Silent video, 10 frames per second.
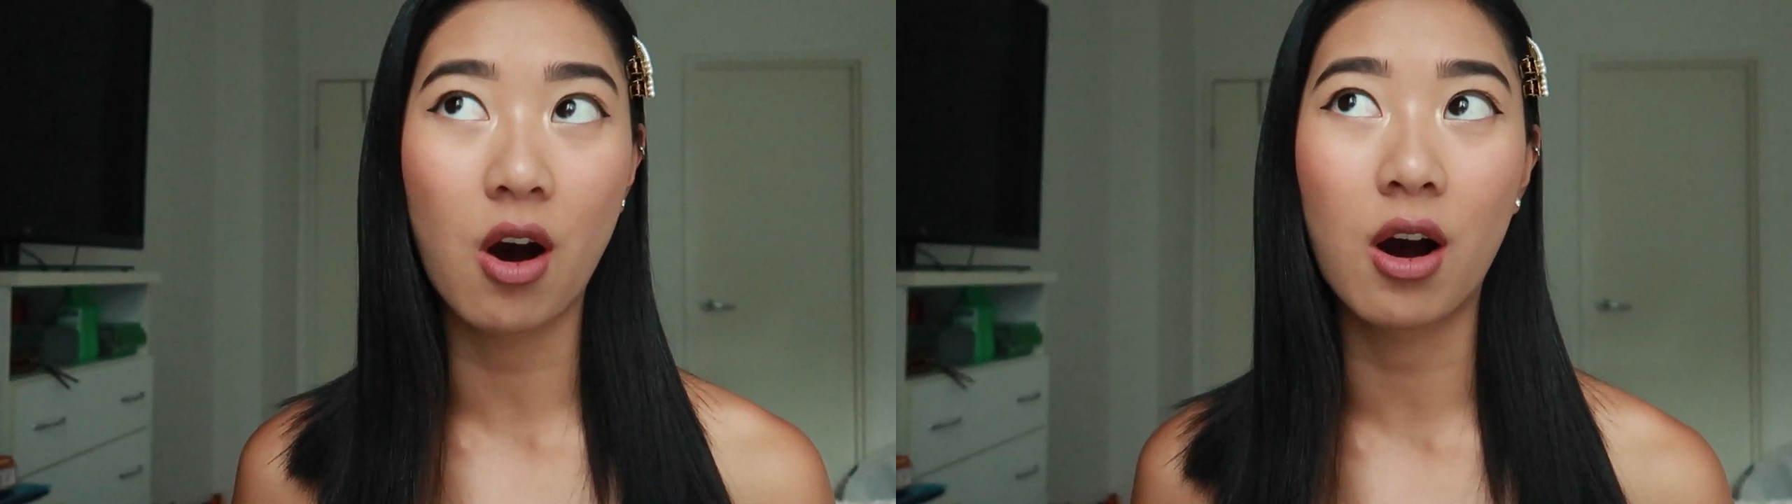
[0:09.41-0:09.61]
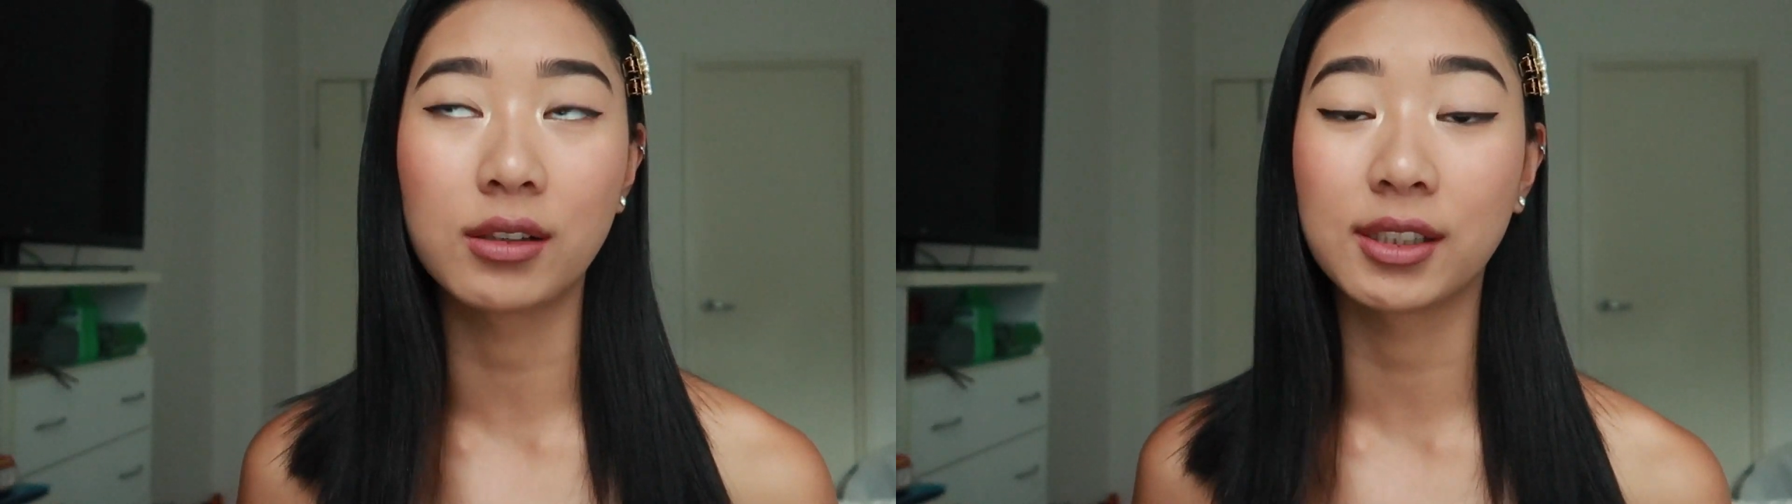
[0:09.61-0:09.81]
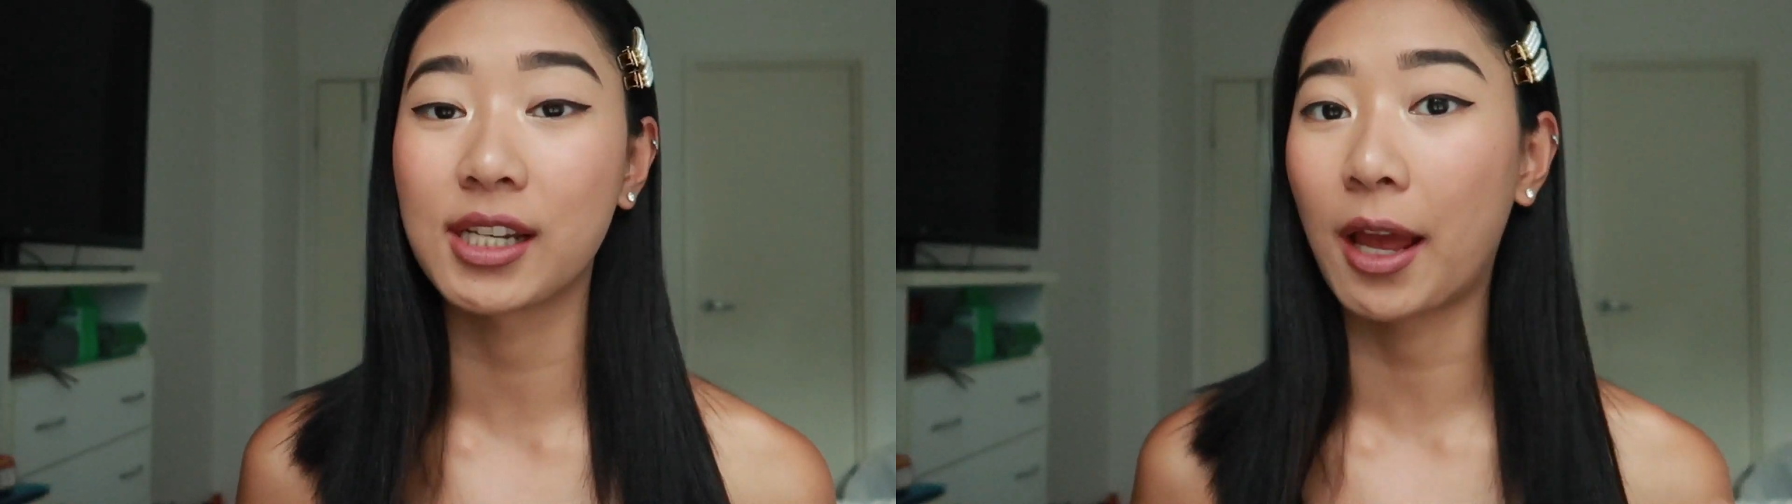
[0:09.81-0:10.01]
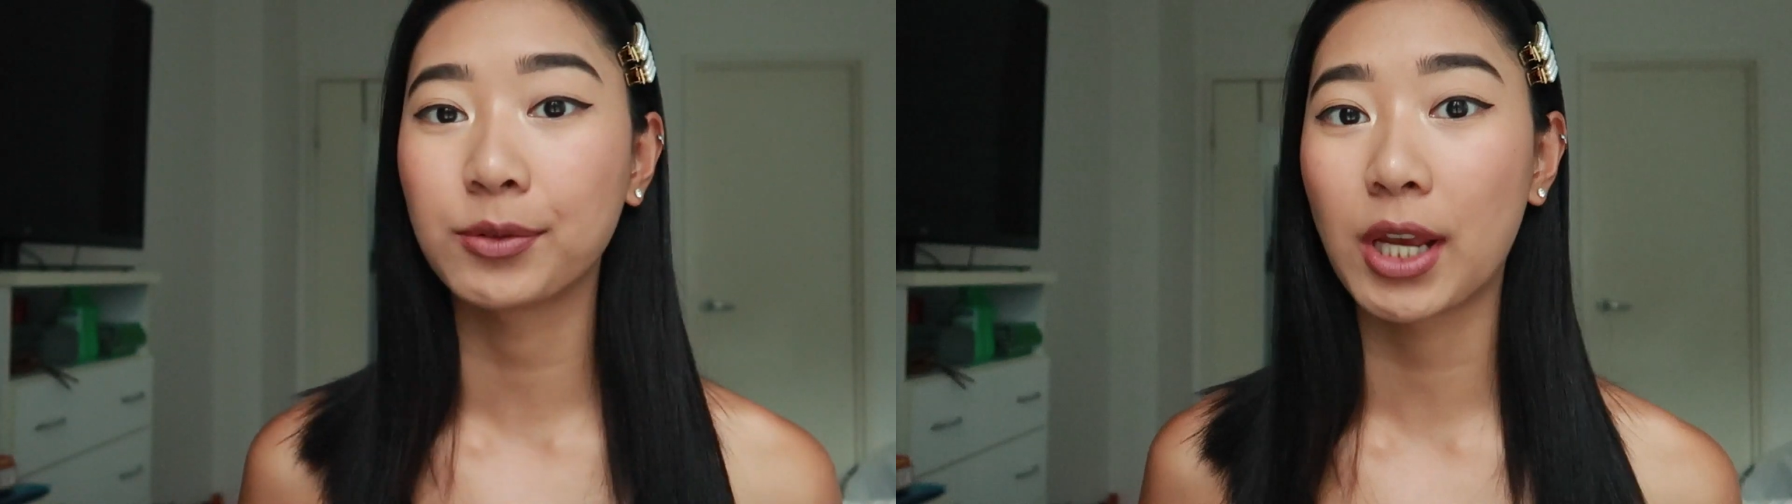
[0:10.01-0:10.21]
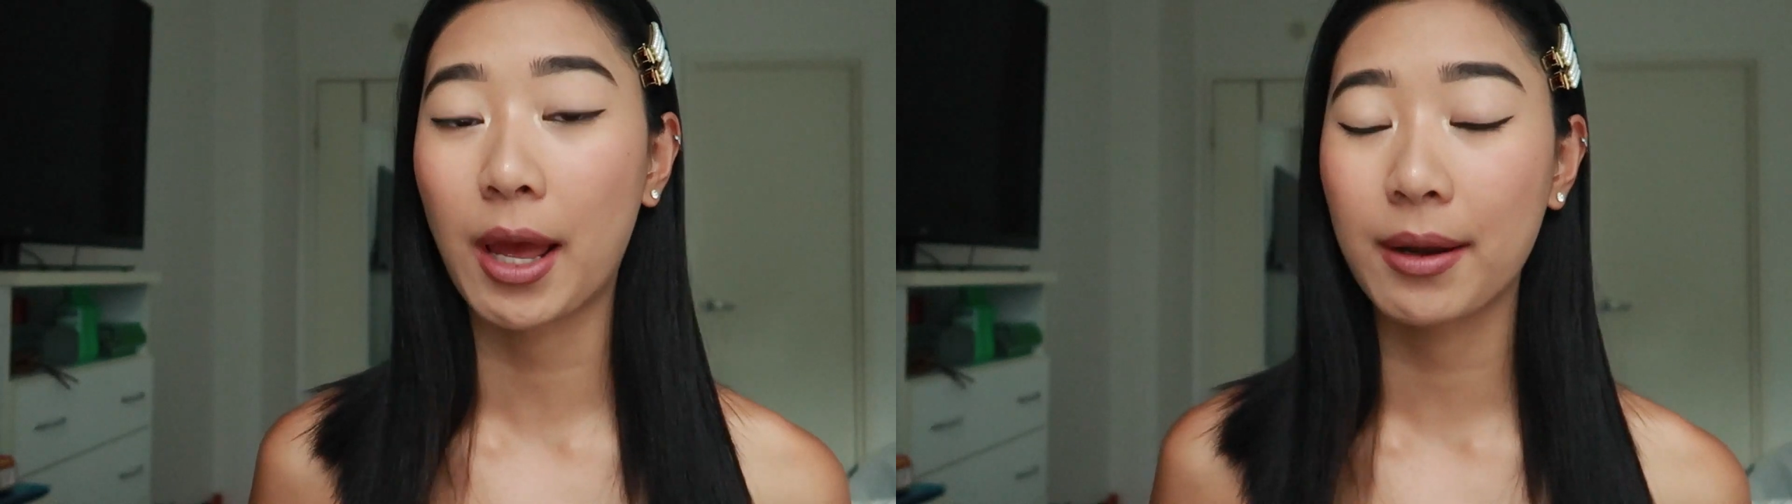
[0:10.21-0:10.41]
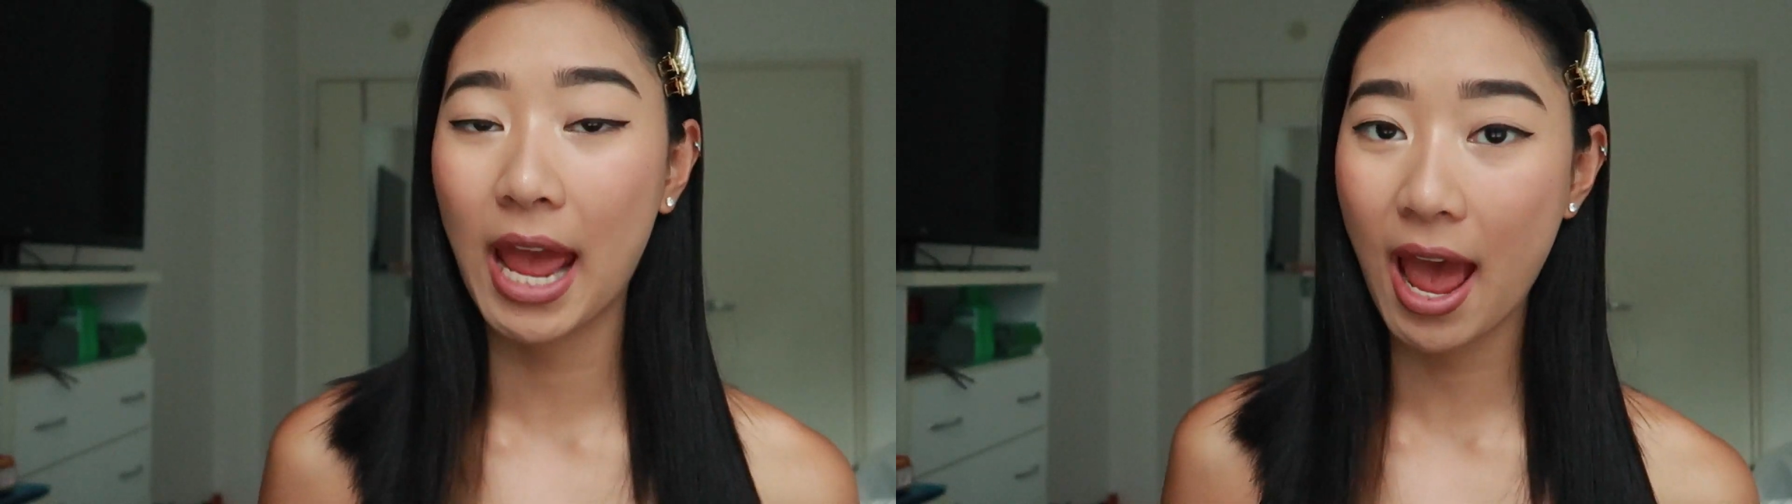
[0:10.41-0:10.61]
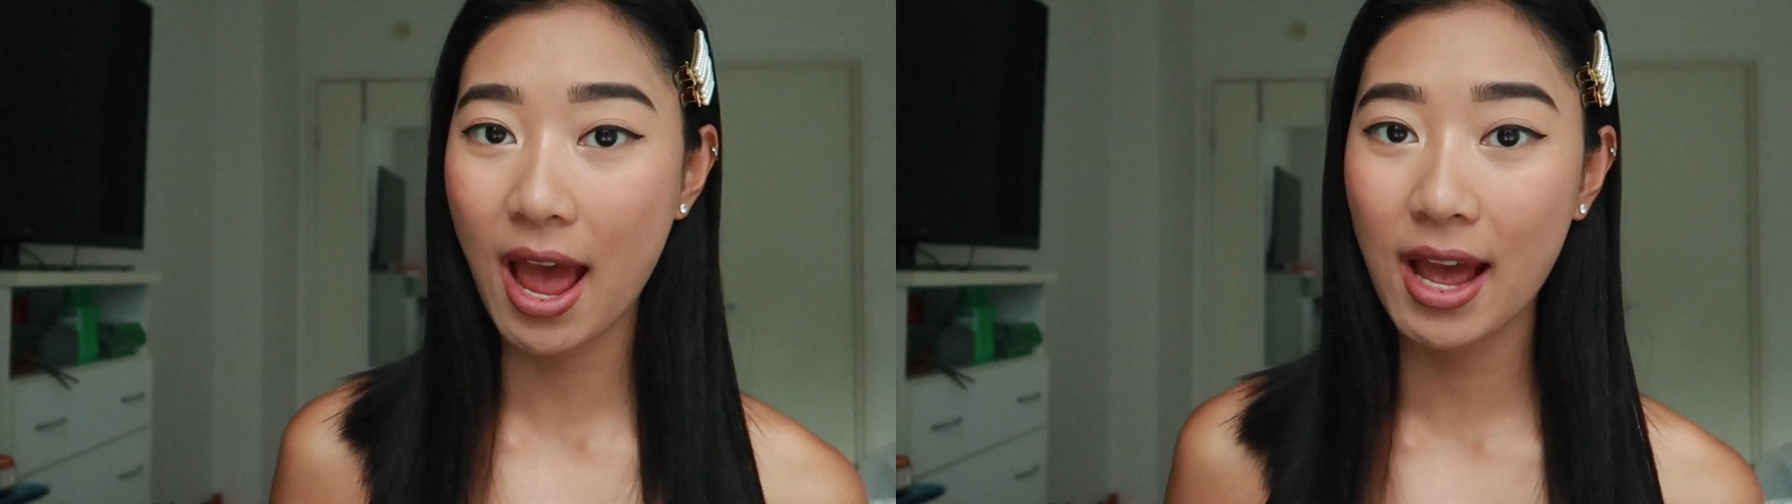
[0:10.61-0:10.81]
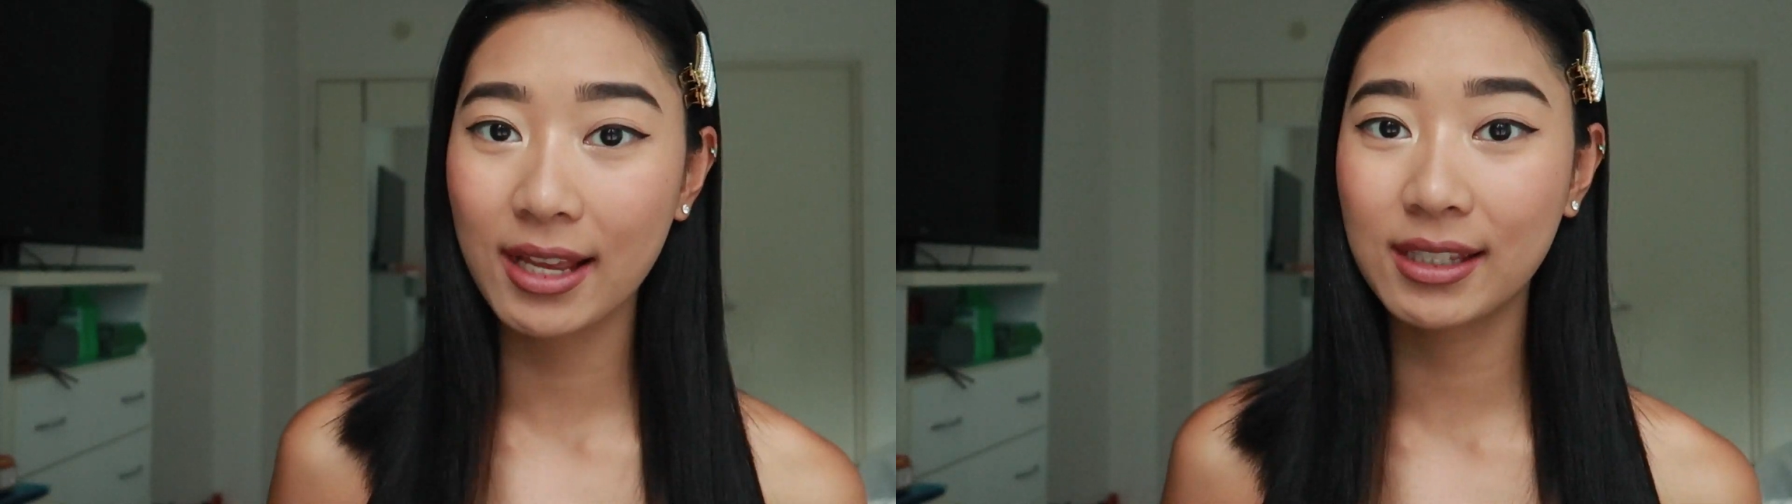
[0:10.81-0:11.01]
on Snapchat
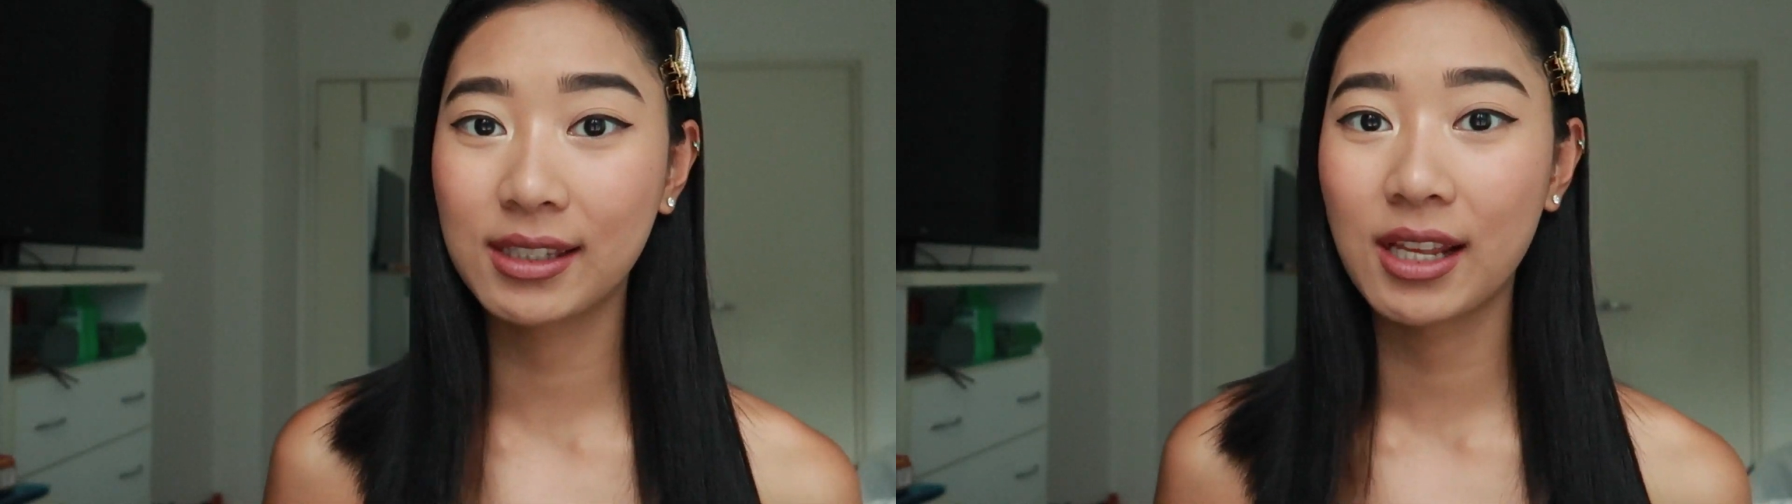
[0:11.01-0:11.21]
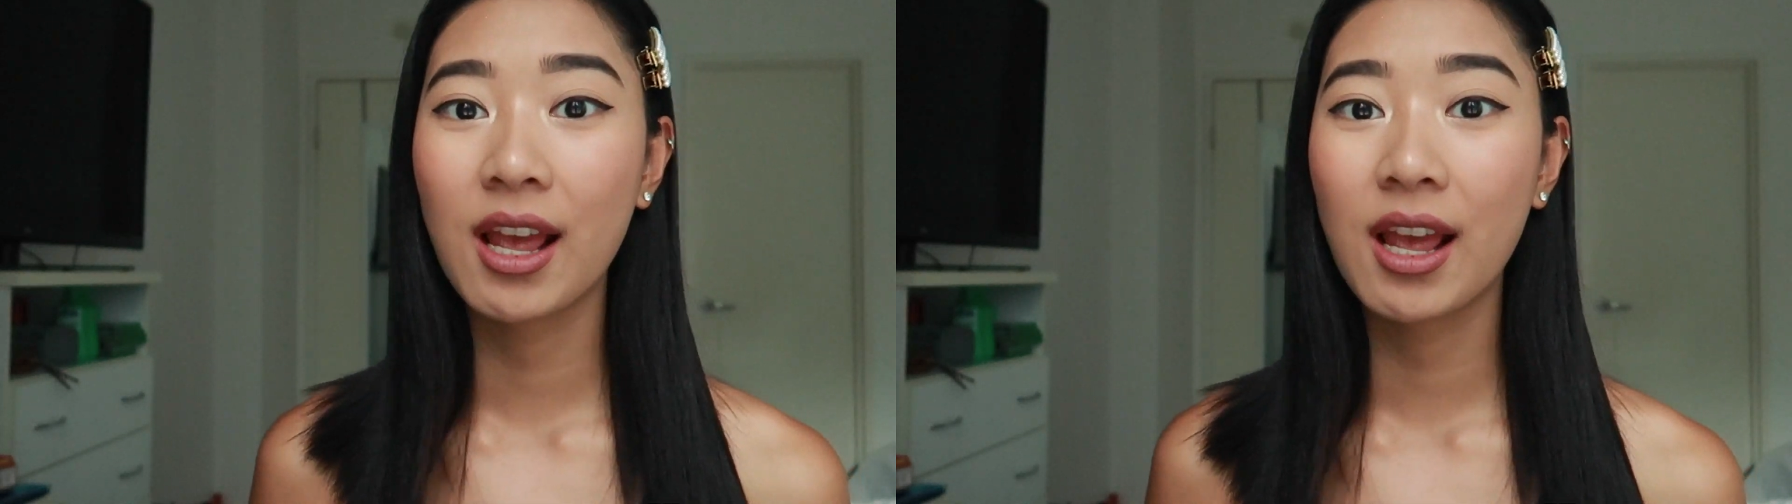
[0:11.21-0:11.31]
ads,